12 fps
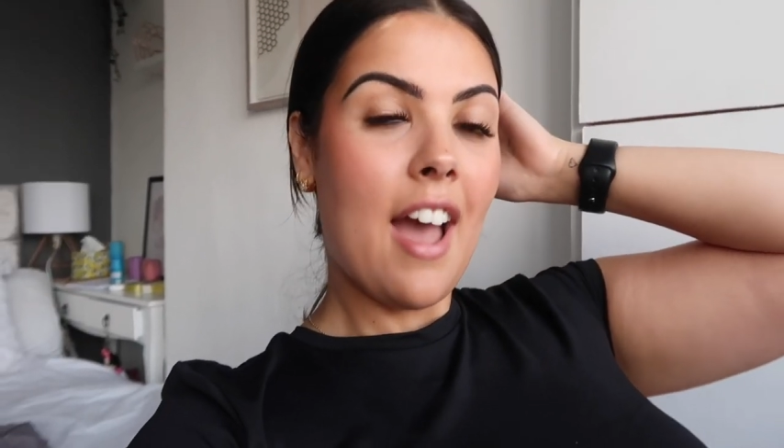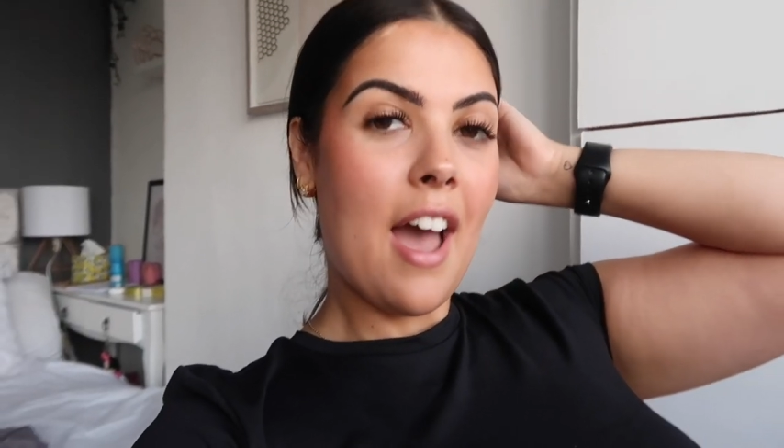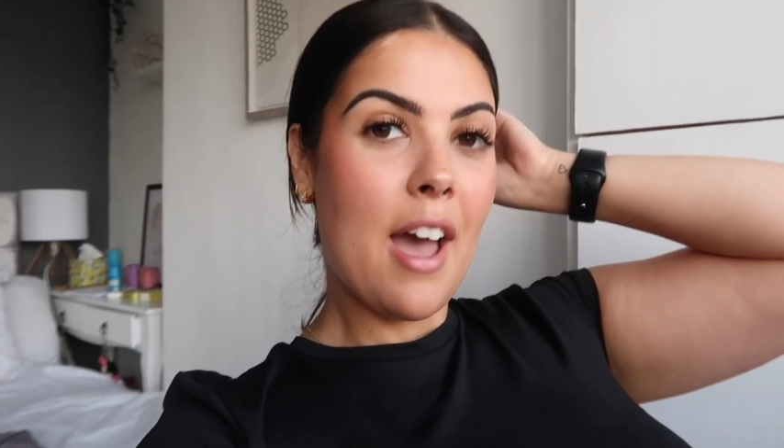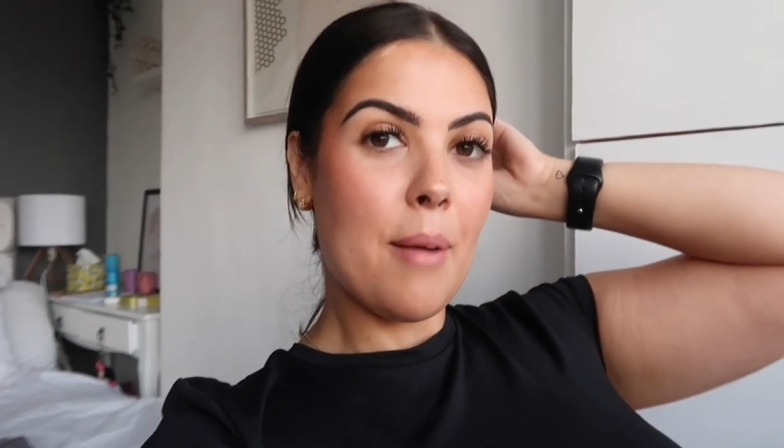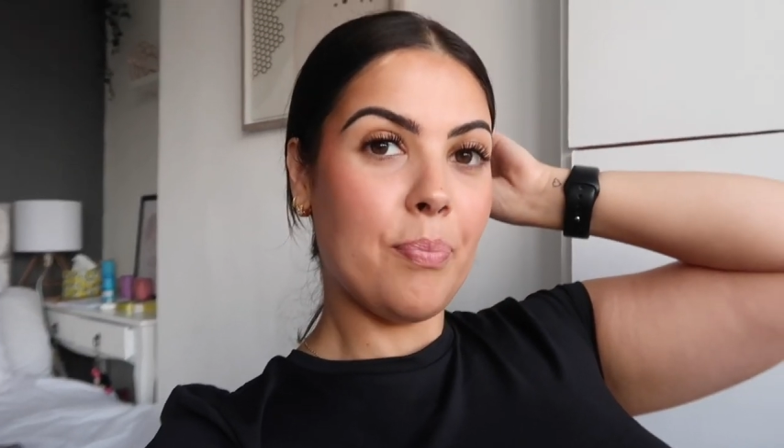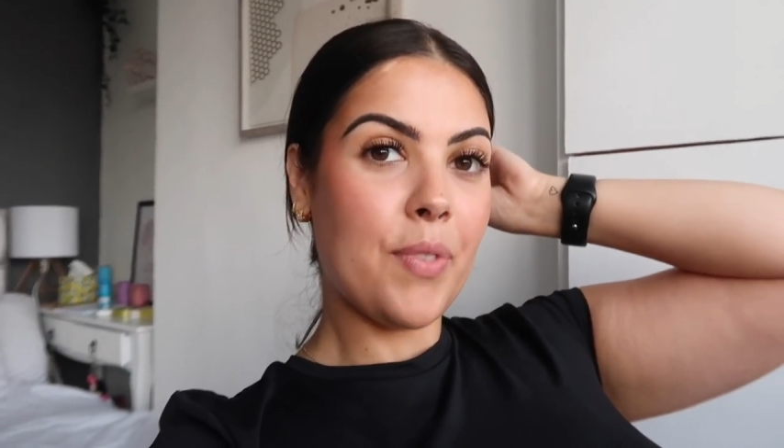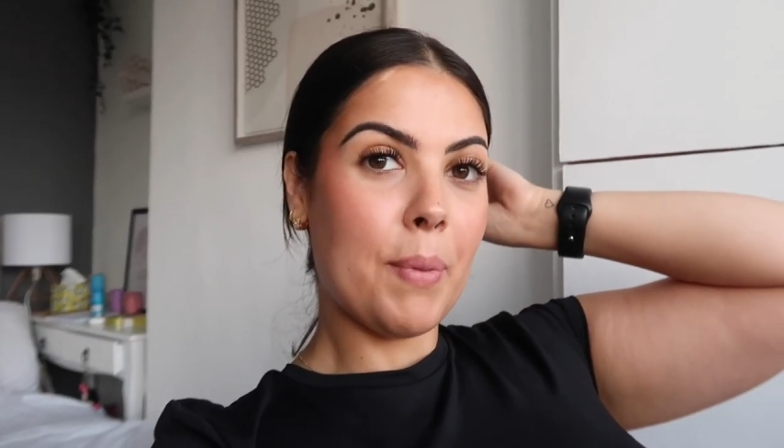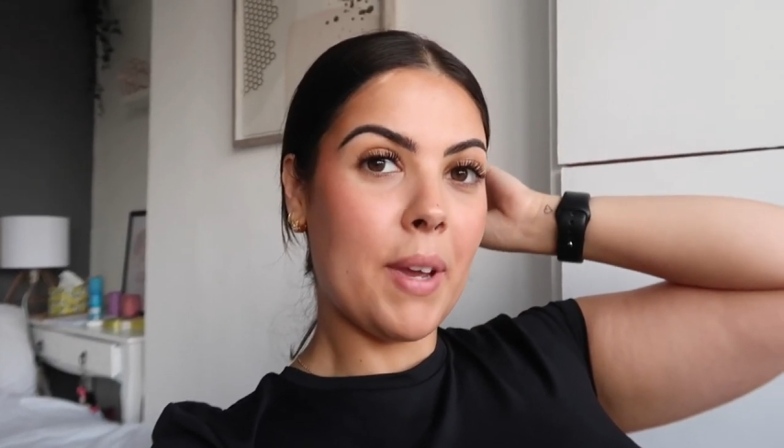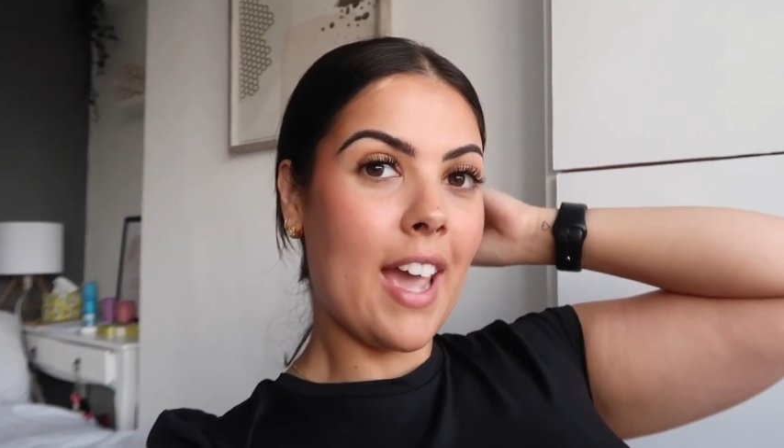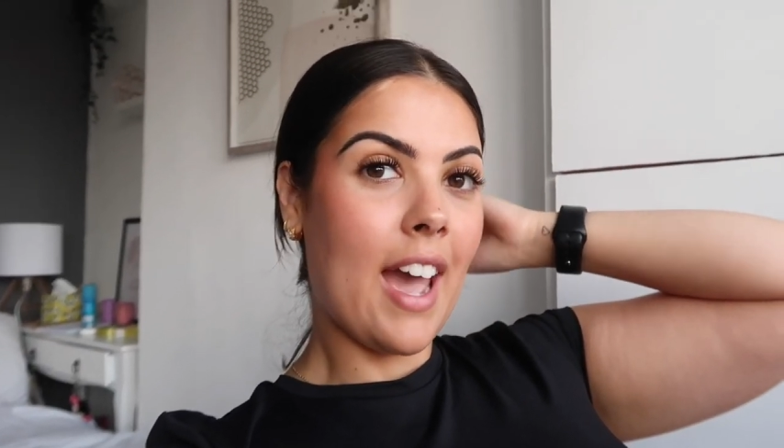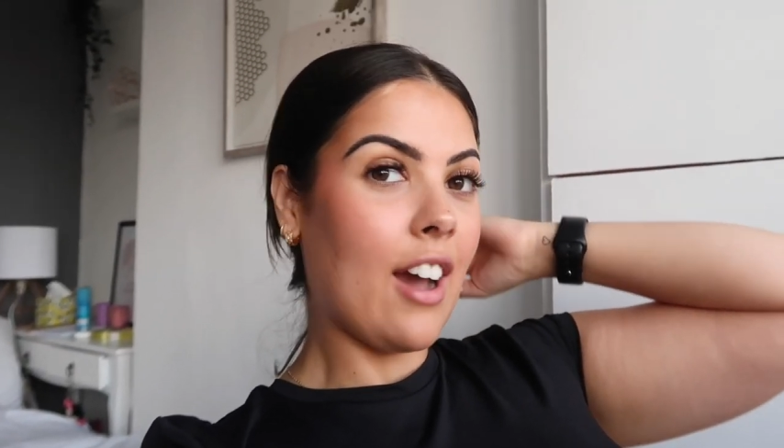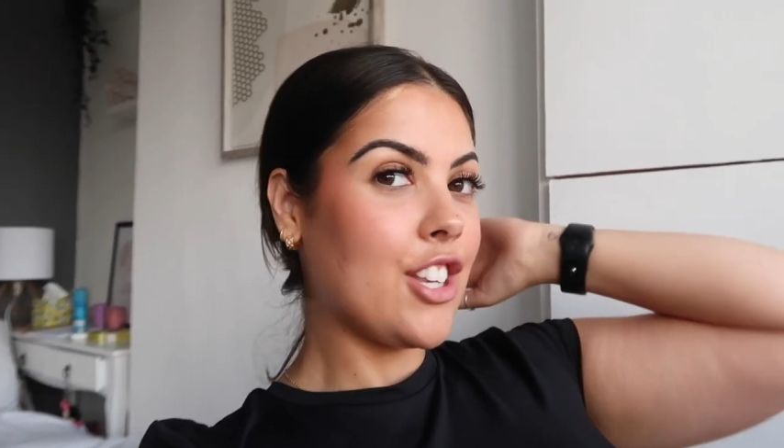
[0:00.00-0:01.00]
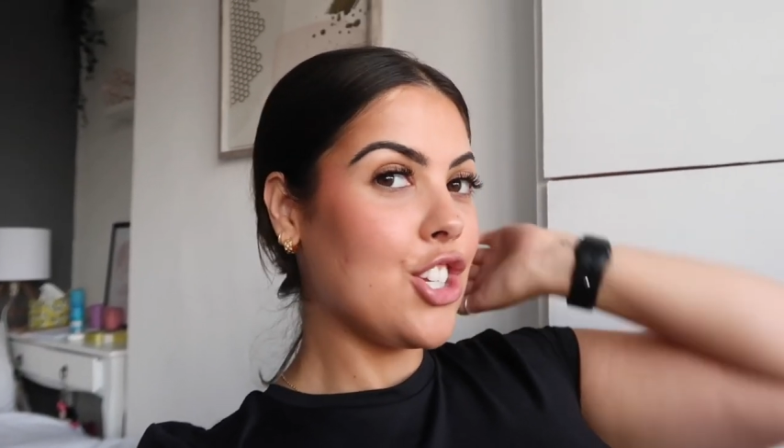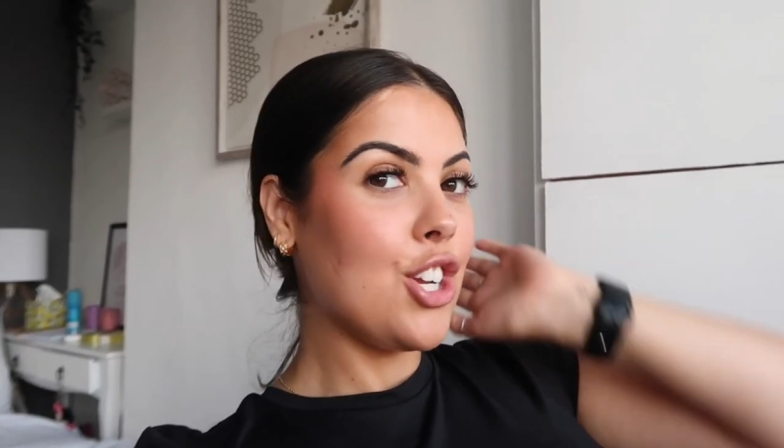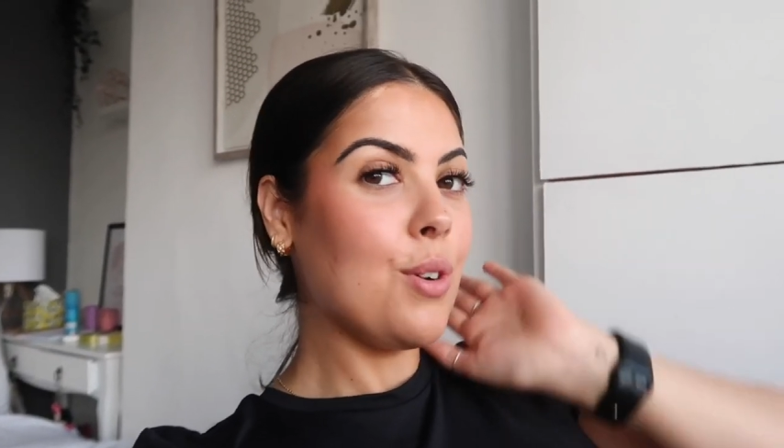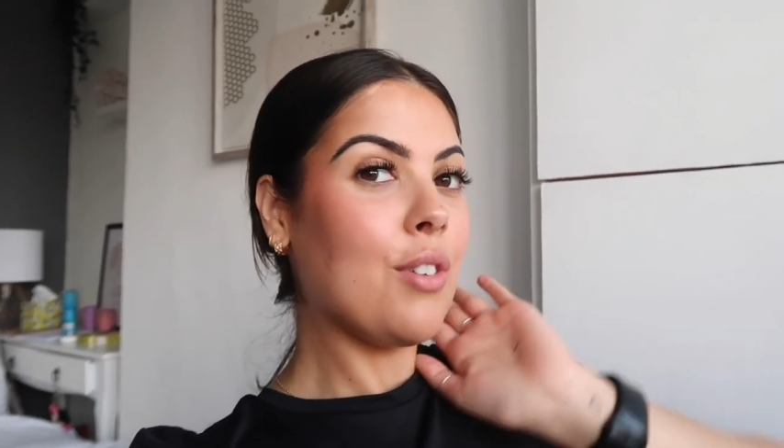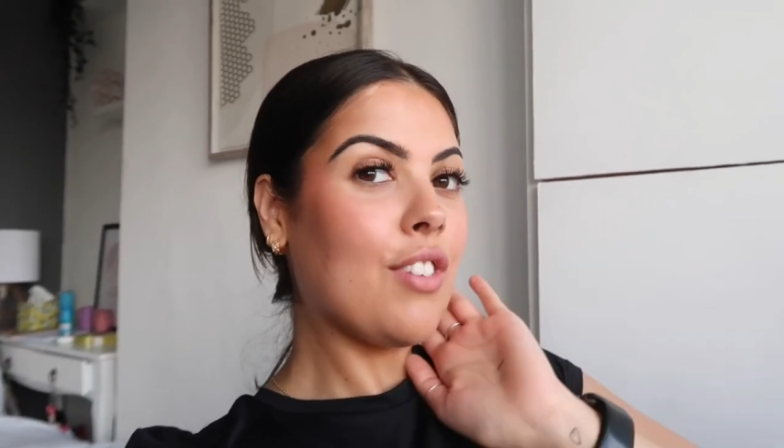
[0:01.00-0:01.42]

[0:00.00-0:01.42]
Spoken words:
But yeah, I do